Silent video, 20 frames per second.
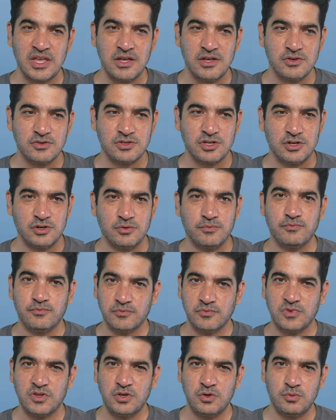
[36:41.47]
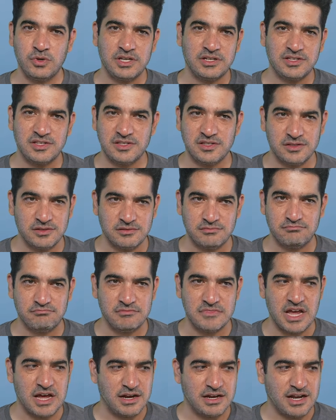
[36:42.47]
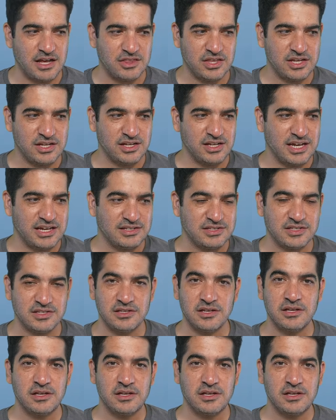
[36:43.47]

So 2 weeks, nothing less.